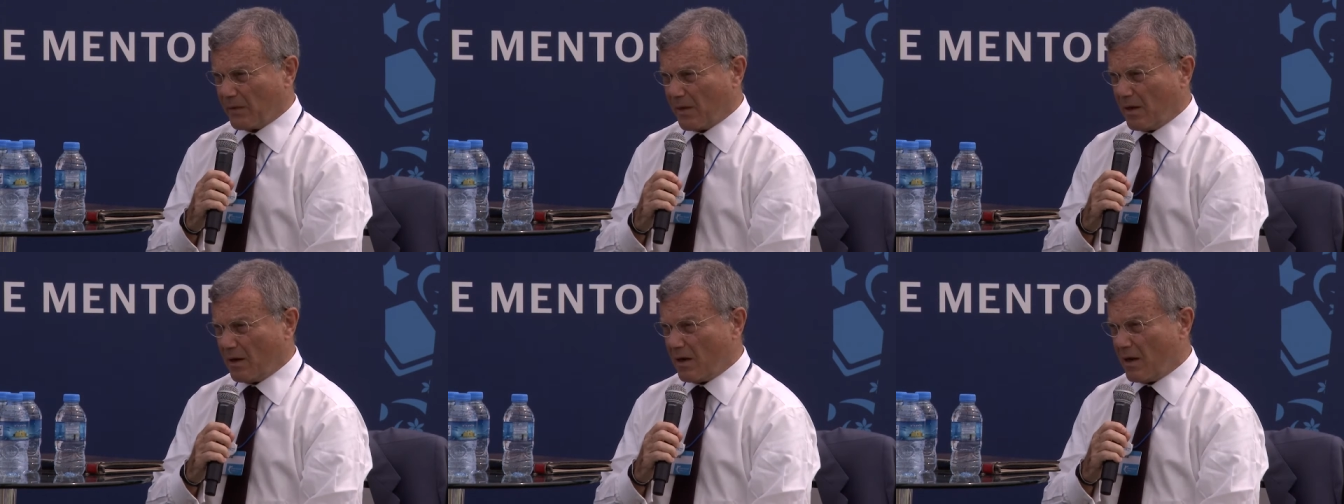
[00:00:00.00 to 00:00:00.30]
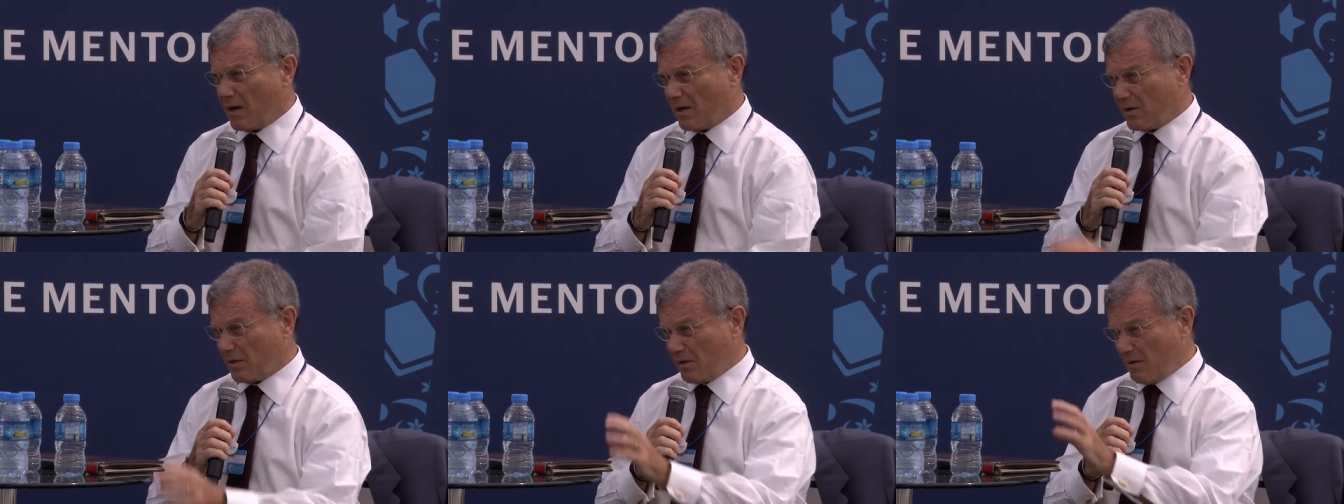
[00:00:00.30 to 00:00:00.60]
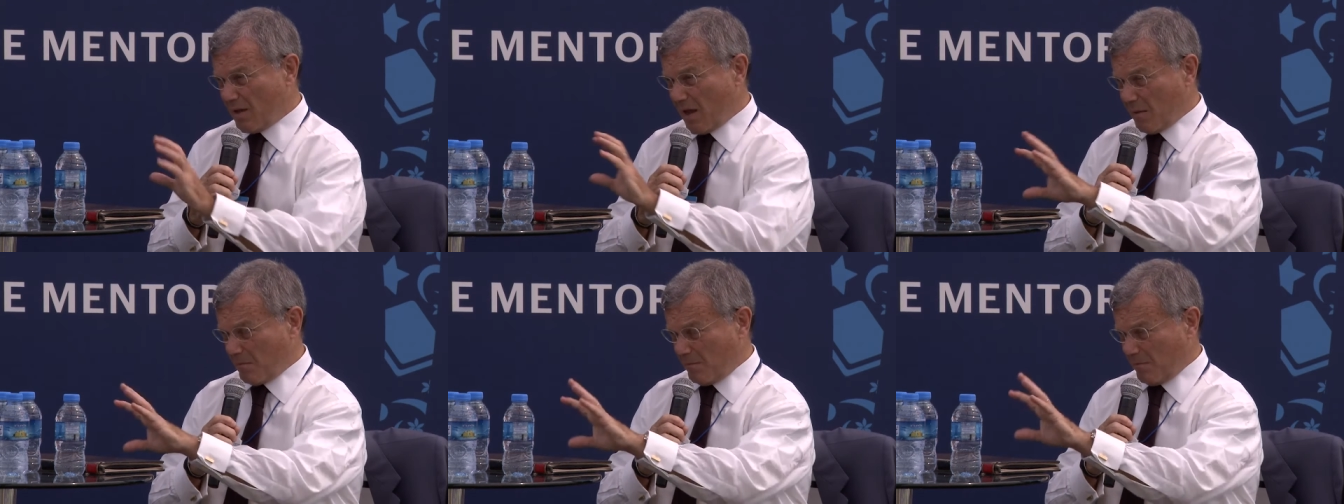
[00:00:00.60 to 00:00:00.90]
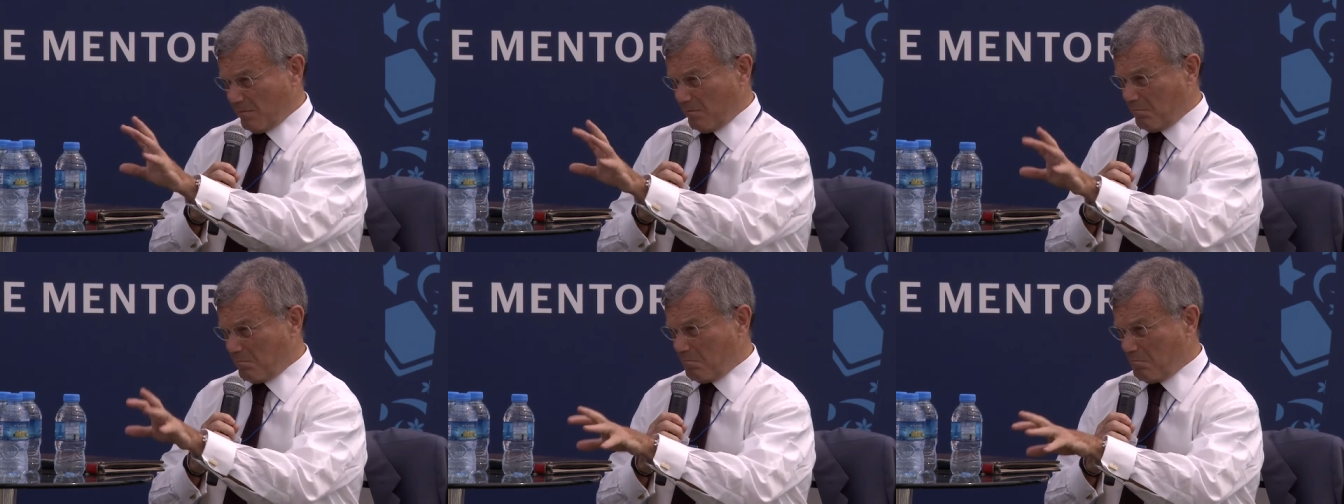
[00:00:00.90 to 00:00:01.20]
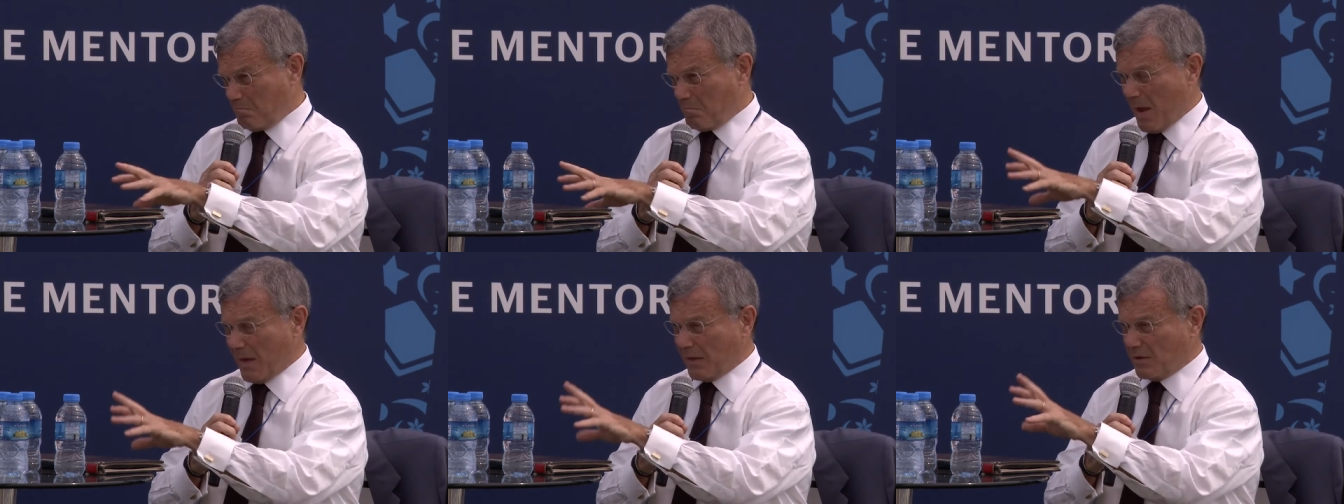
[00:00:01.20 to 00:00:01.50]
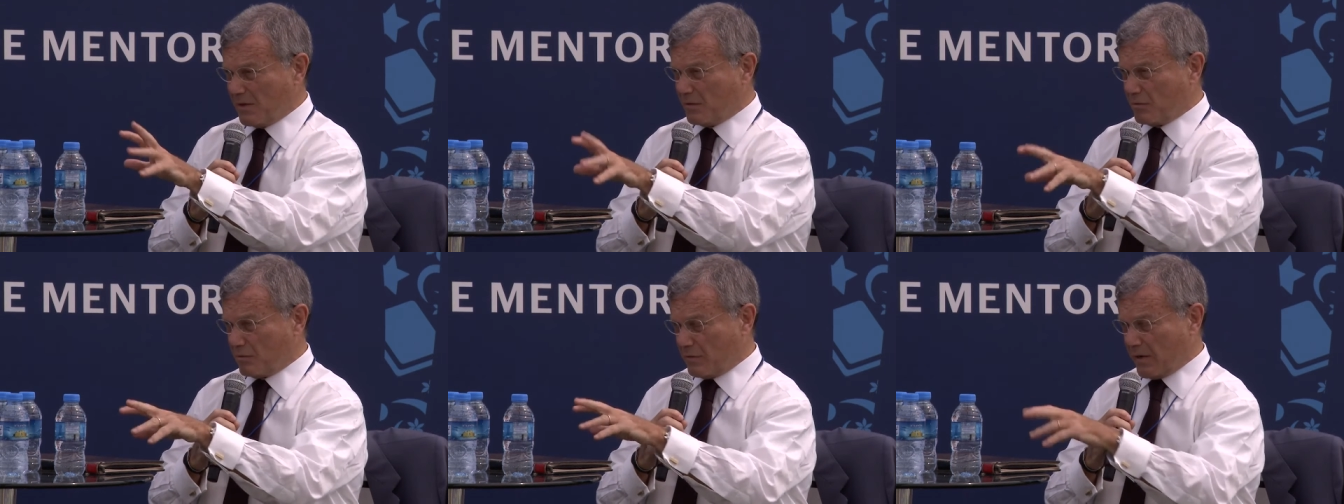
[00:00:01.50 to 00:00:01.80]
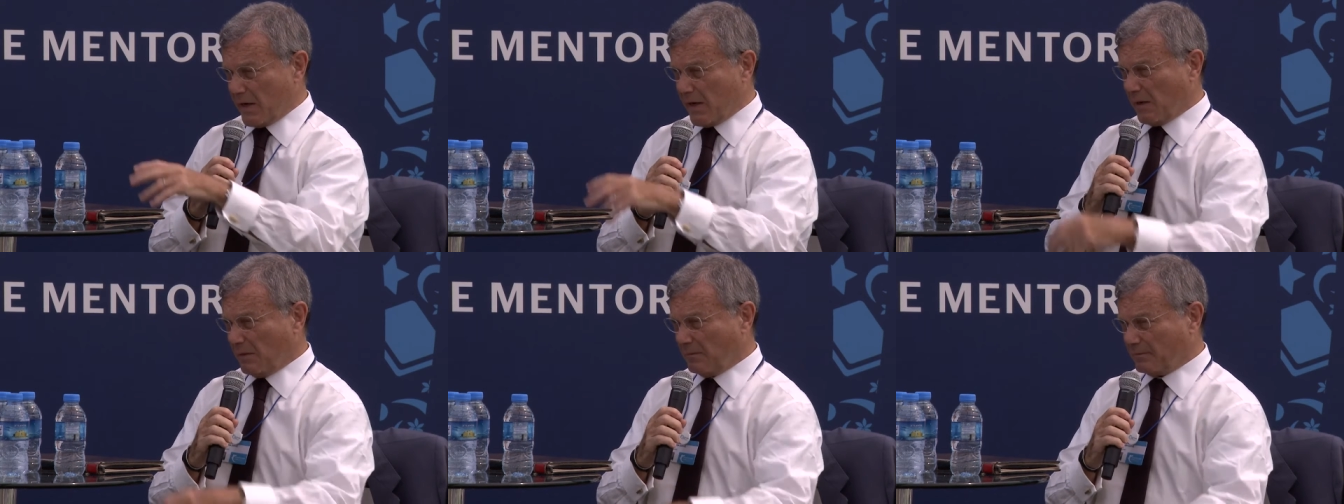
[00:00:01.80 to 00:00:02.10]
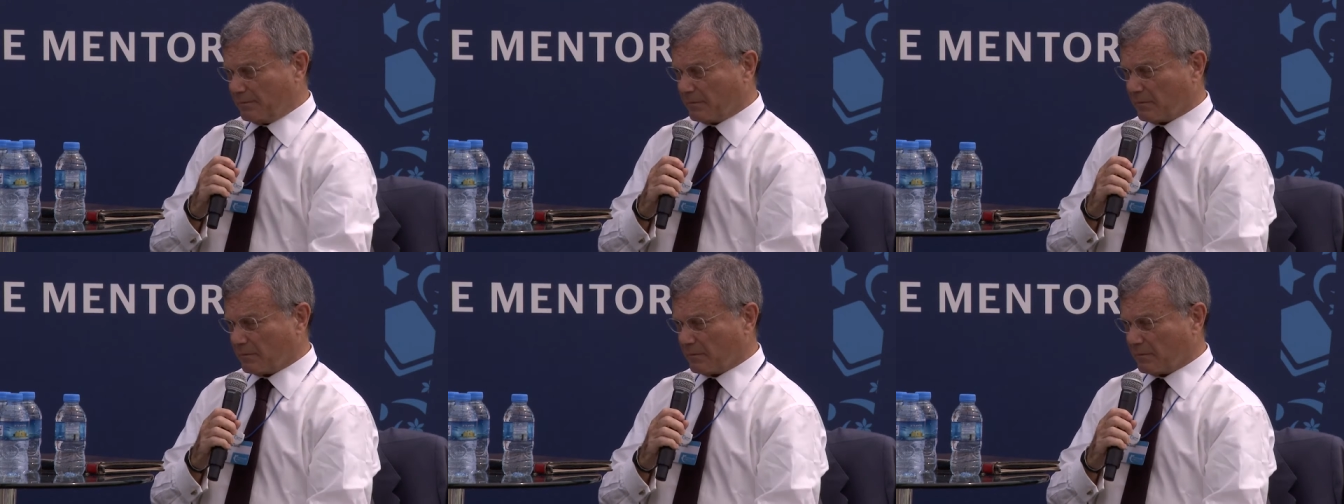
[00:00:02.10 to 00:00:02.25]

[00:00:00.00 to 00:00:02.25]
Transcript: at heart. So that mentoring